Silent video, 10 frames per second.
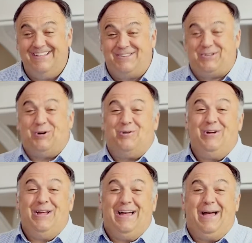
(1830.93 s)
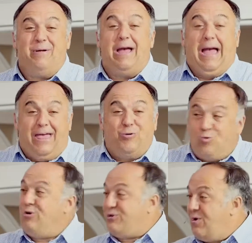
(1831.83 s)
So, I mean, the
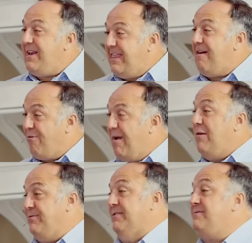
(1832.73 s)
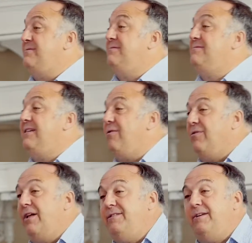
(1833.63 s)
world's right there around us here
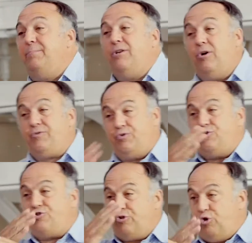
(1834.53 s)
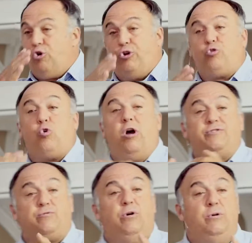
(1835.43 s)
in London, but also just if you're at a
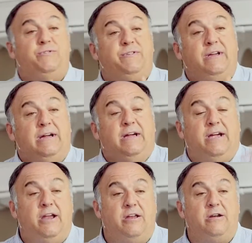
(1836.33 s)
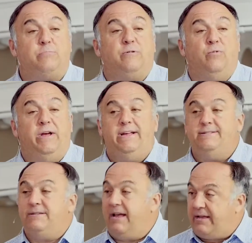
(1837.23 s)
crossroads in a number of
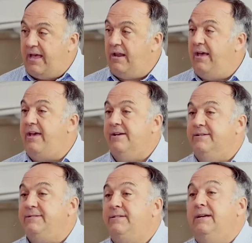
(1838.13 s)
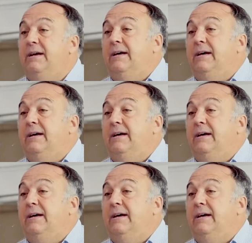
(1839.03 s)
ways, like LA is,